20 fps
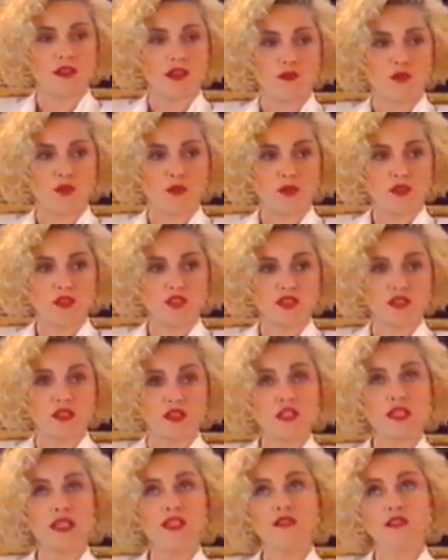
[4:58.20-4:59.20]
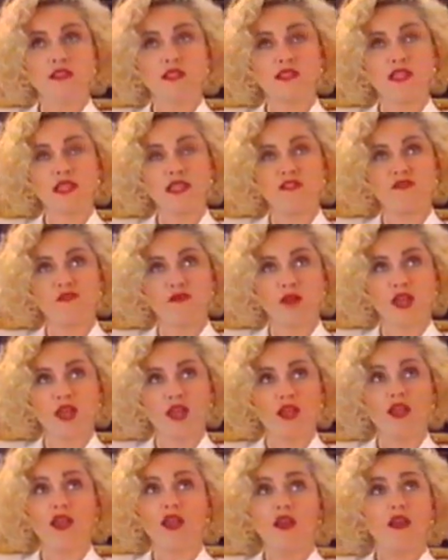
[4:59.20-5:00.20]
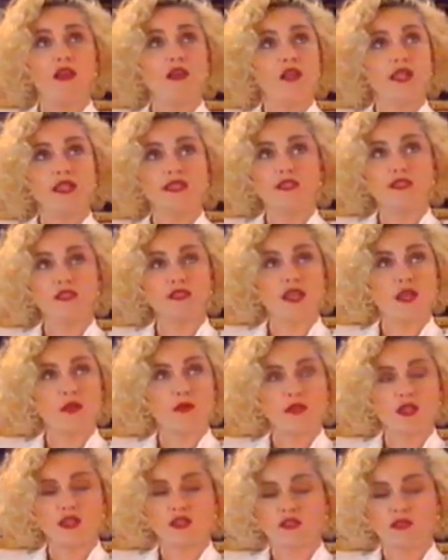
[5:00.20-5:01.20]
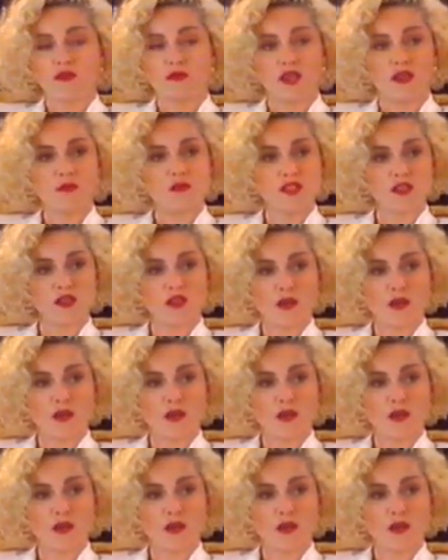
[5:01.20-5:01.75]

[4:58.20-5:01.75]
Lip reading: a lot more personal. And then Steve Bray, it's the same thing. Sometimes he'll